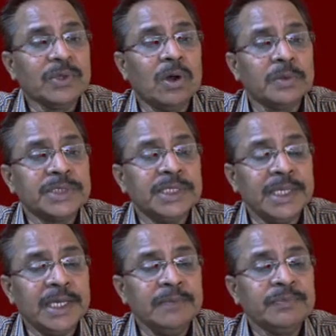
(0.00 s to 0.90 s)
Option
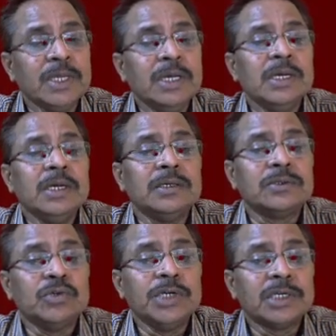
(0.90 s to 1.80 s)
A, to
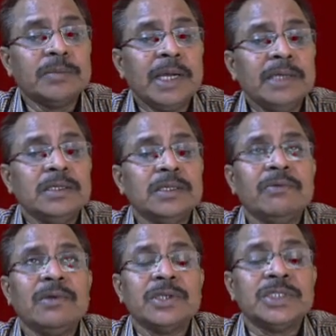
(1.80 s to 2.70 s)
determine the
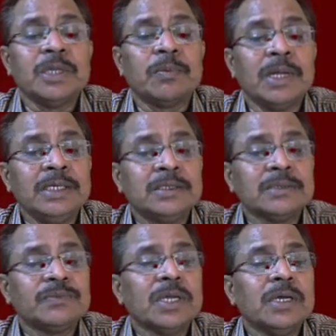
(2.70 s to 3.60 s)
velocity of light.
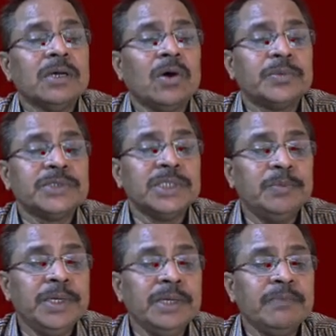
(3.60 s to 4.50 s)
Option
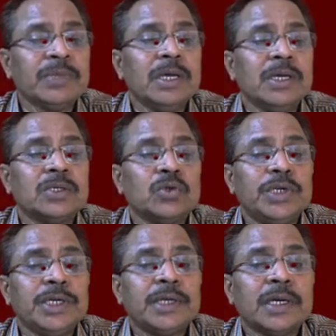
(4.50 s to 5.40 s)
B, to
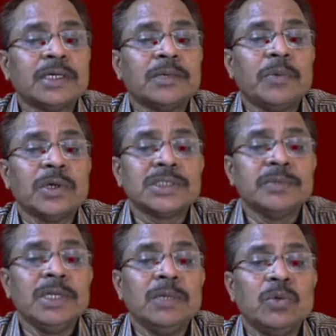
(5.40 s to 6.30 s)
detect
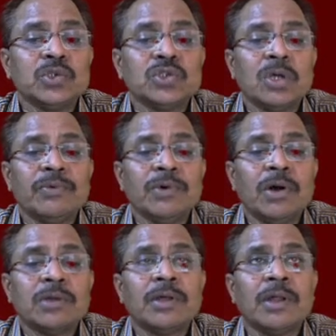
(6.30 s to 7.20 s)
possible motion of
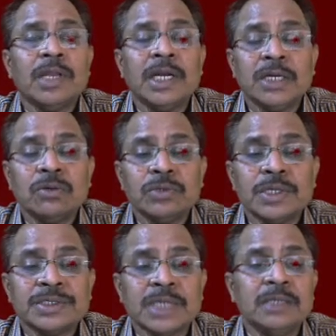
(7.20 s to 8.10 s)
Earth relative to the
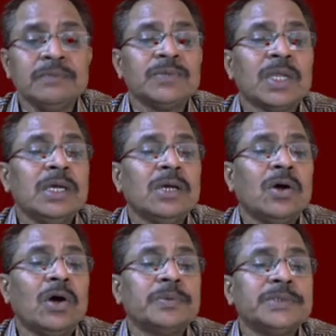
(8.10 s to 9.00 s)
Sun.
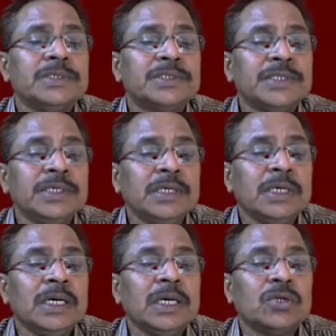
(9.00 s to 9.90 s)
Option C,
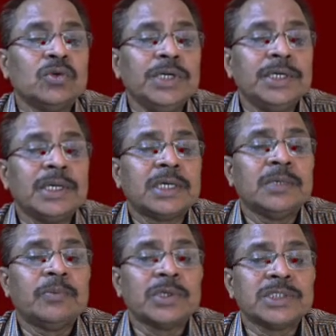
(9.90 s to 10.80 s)
to
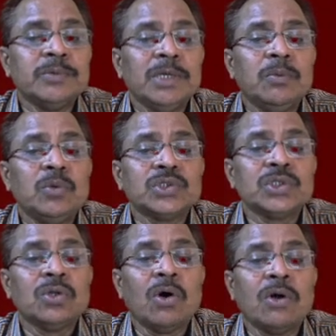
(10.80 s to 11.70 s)
detect possible
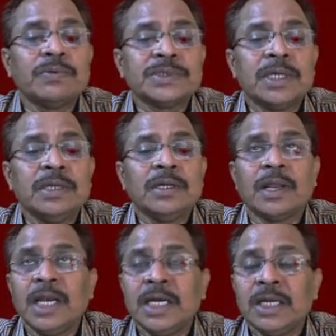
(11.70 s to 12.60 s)
motion of Sun
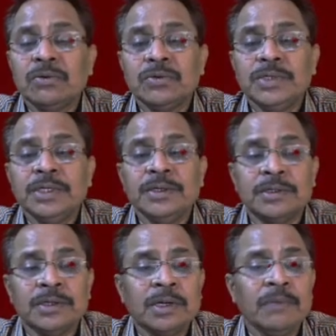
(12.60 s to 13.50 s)
relative to the
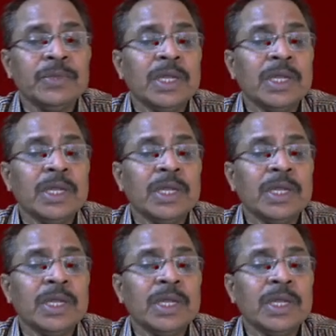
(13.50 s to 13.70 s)
ether.